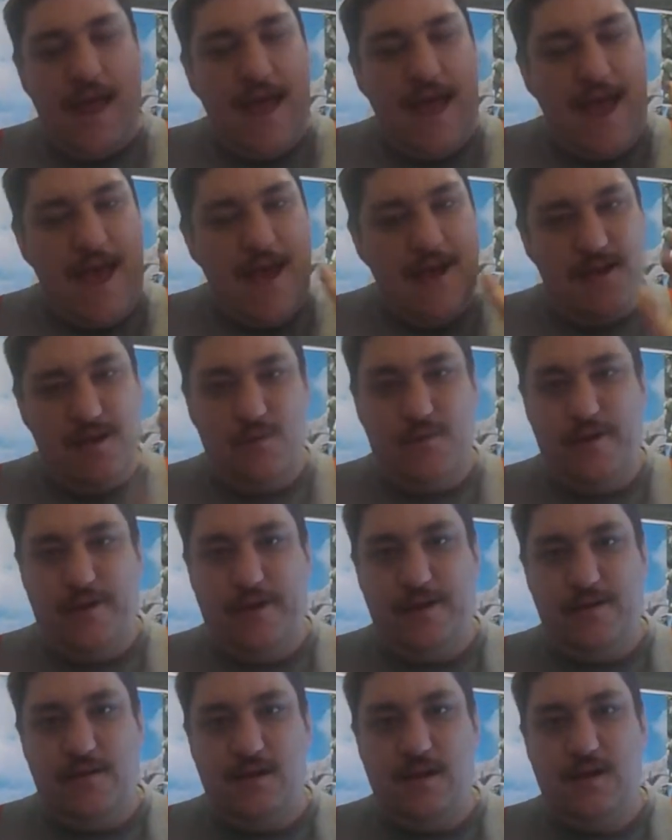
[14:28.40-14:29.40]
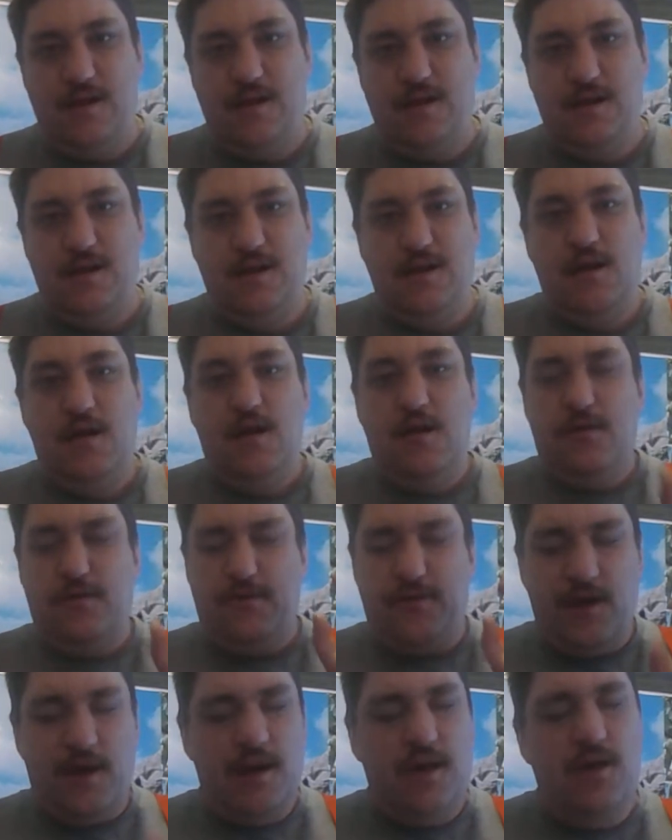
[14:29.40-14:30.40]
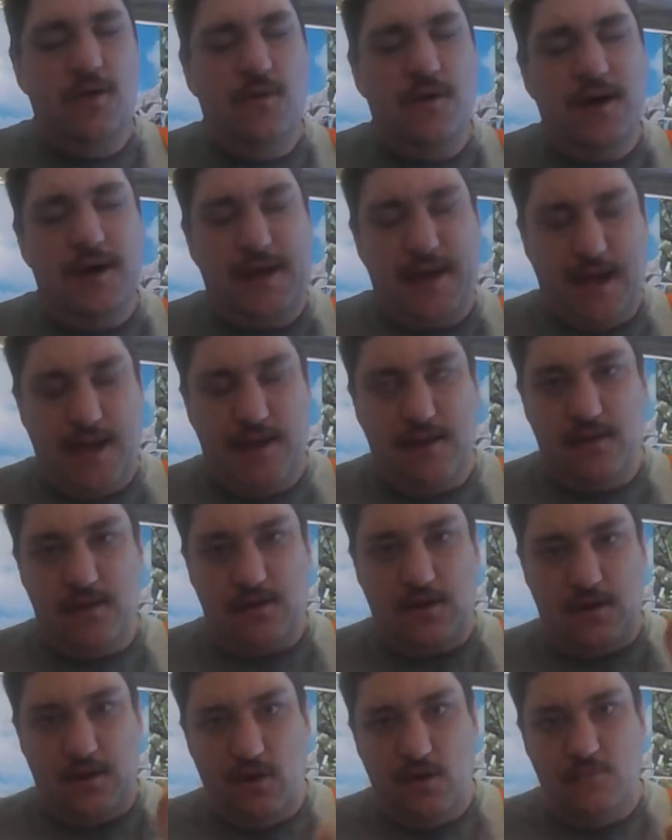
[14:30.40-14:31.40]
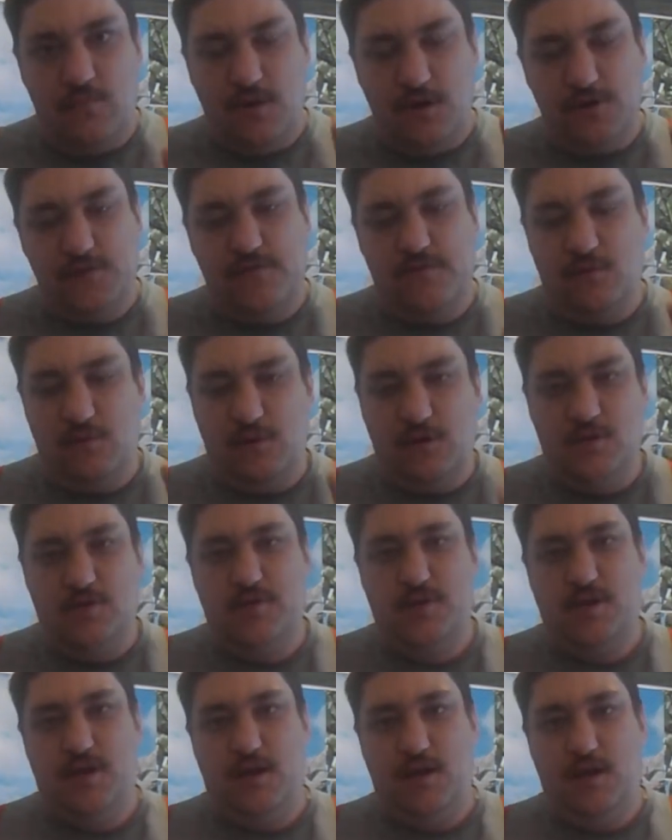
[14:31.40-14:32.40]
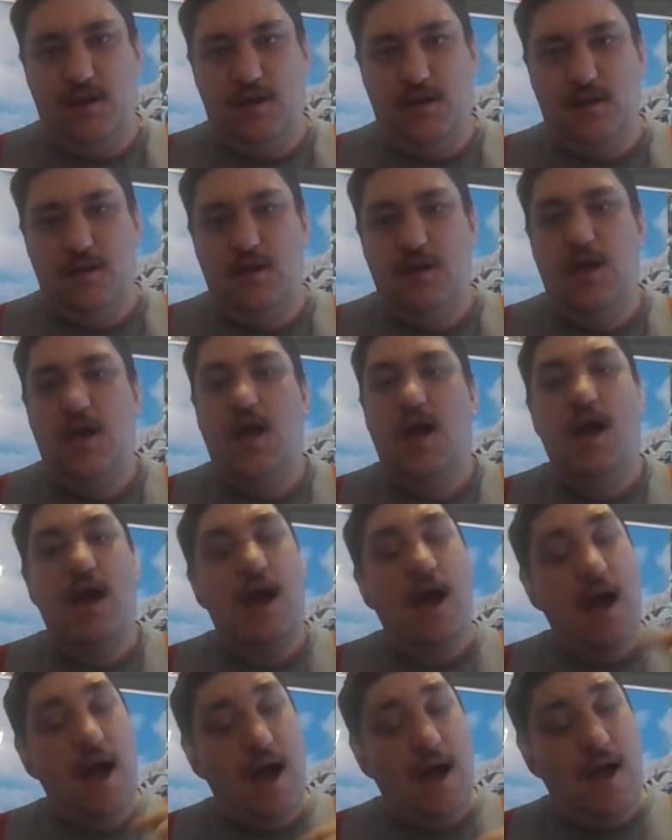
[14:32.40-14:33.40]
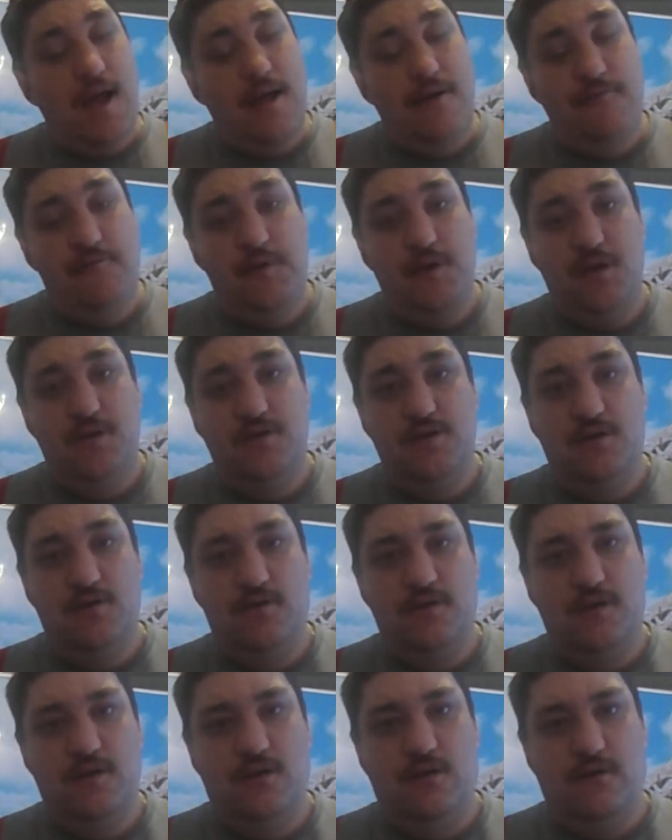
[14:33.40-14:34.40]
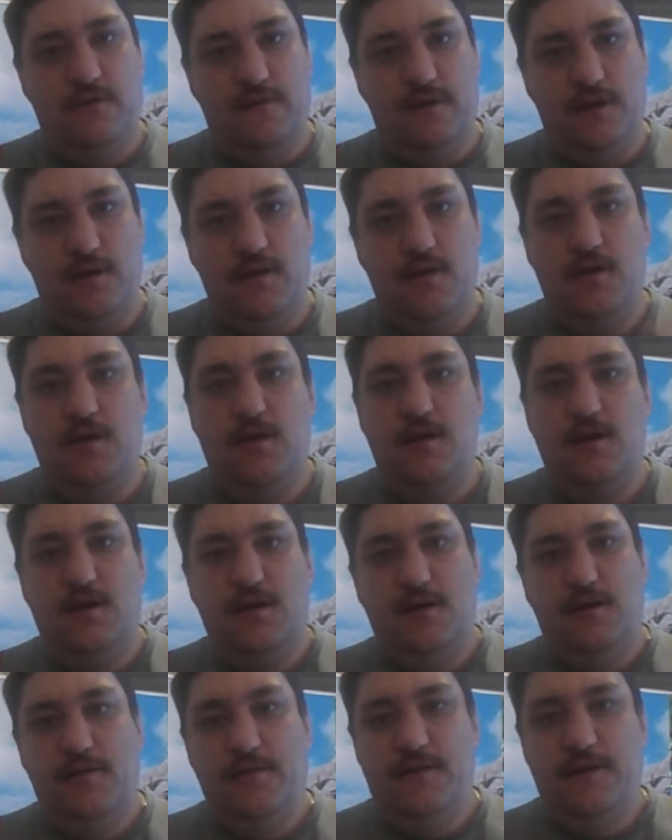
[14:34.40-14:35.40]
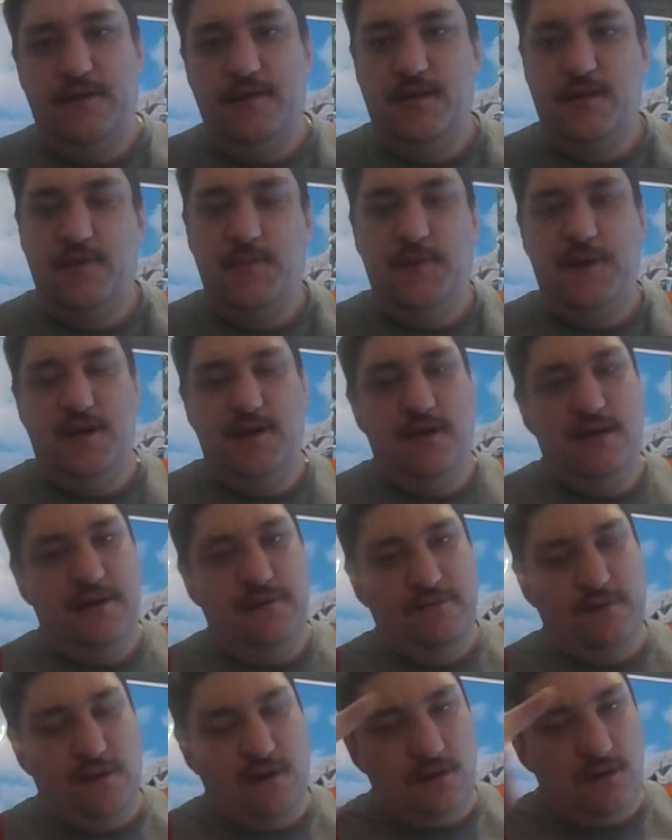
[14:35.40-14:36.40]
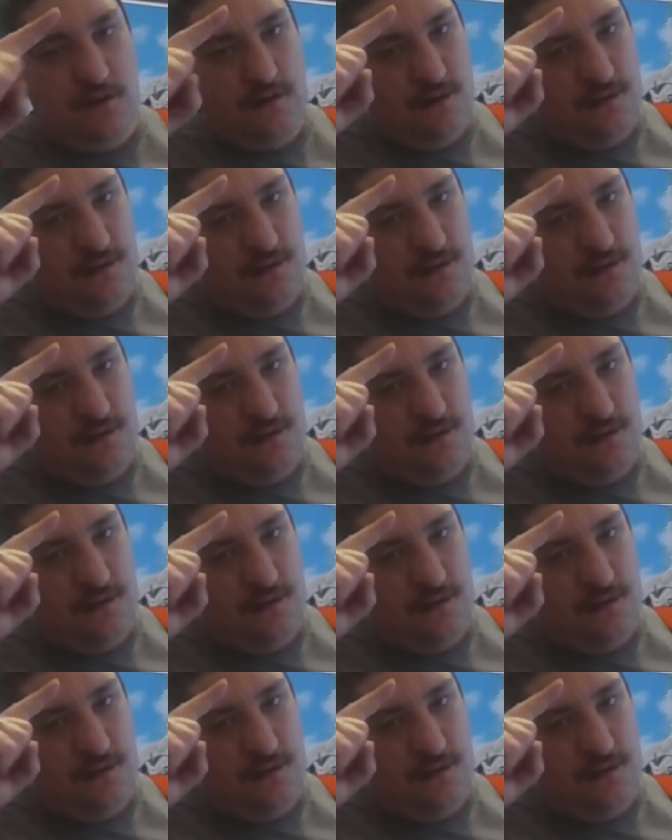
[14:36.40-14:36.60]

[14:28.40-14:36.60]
Anyway, thank you again so much for watching. I have been Joe Silver. This has been a vlog.